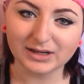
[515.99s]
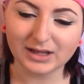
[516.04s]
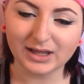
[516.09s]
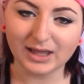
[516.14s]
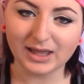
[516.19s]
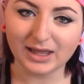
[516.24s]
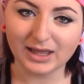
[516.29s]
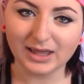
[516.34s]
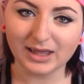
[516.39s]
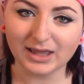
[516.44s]

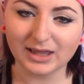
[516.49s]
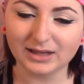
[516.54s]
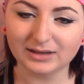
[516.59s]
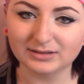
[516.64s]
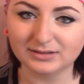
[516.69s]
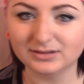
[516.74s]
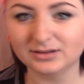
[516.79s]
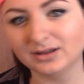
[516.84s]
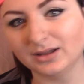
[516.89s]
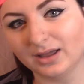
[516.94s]

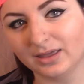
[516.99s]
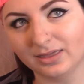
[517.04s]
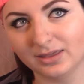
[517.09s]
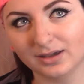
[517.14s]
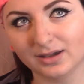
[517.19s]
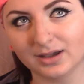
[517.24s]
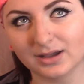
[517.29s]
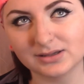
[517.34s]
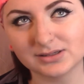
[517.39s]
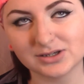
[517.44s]
and I
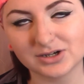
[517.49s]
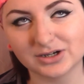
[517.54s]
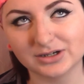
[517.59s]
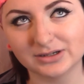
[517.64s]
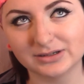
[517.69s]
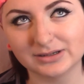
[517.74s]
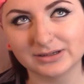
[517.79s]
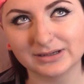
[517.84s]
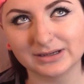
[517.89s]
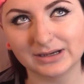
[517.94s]
think I
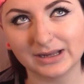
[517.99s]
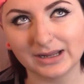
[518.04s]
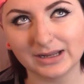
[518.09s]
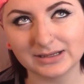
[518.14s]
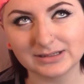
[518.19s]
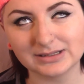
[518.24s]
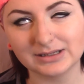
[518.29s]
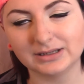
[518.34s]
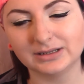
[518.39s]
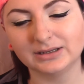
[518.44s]
started at an
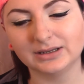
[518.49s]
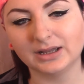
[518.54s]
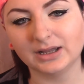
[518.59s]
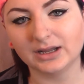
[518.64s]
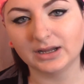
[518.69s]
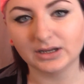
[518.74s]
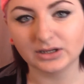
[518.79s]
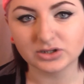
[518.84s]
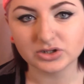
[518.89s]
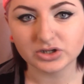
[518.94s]
18
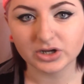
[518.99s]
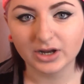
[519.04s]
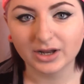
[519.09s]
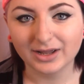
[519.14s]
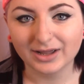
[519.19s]
gauge,